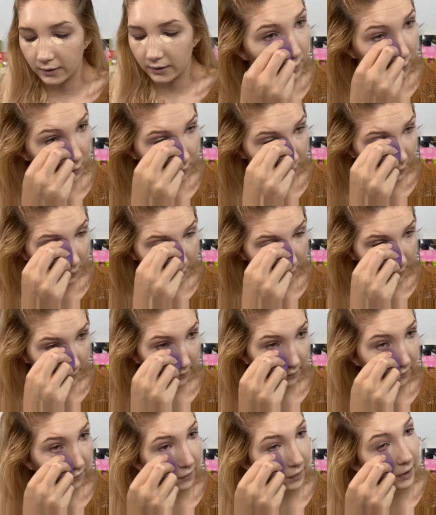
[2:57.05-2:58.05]
Ooh,
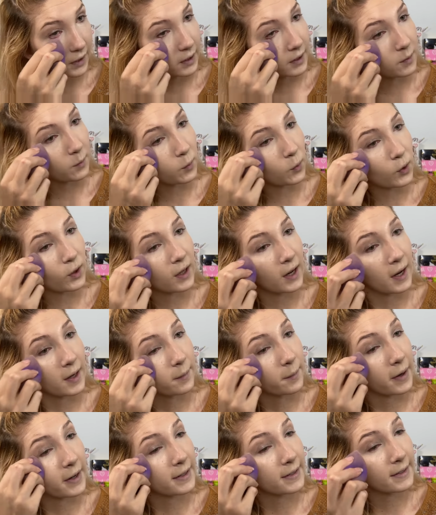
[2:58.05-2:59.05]
I'm feeling more like
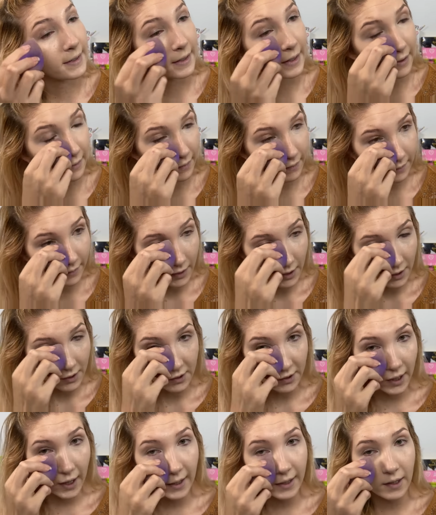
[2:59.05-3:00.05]
myself. You
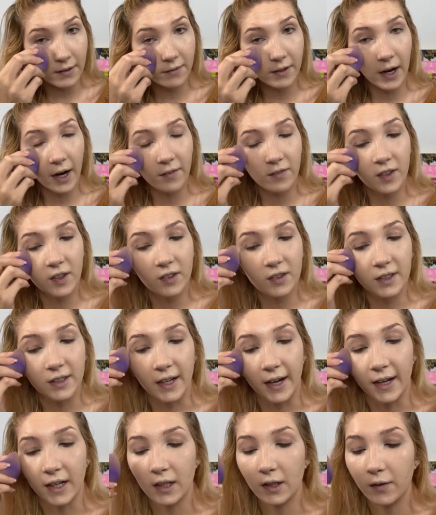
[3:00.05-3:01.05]
guys ever have those
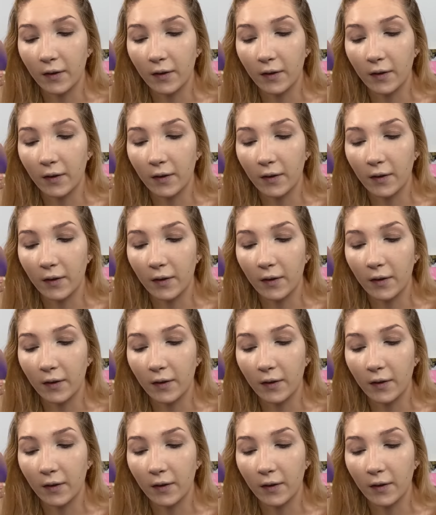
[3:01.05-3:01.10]
days